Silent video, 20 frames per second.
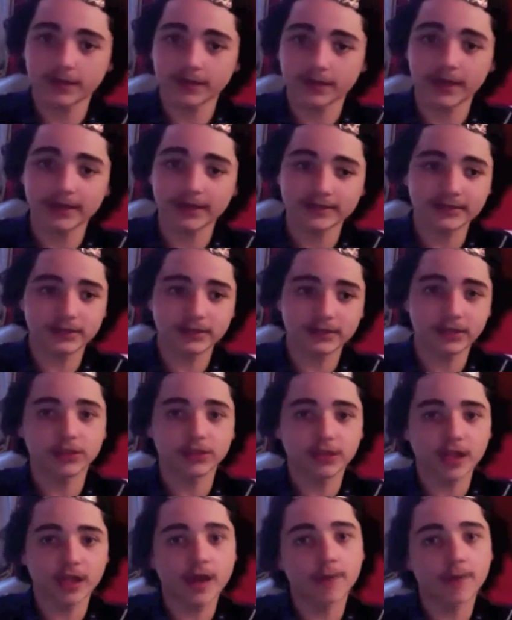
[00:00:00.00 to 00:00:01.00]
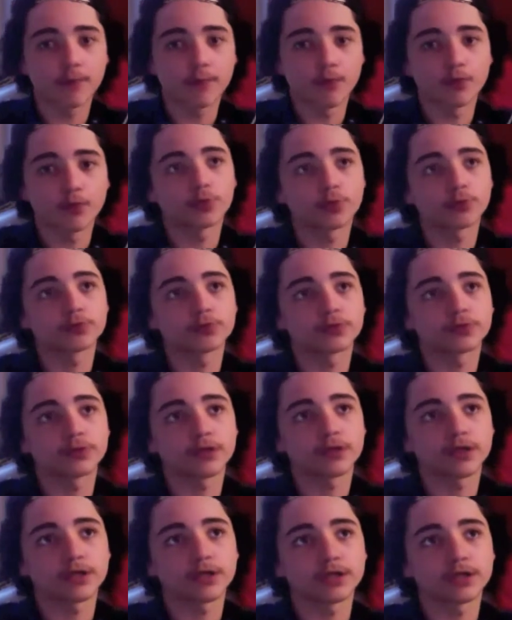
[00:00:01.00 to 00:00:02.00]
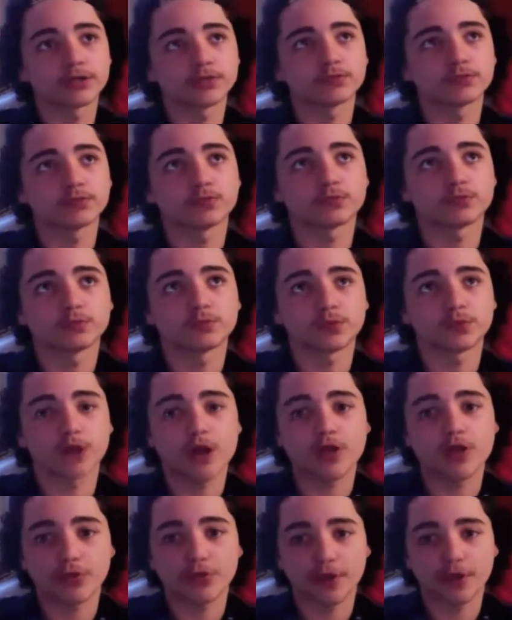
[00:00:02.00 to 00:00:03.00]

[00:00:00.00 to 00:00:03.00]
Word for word: but I actually learned a lot more than what I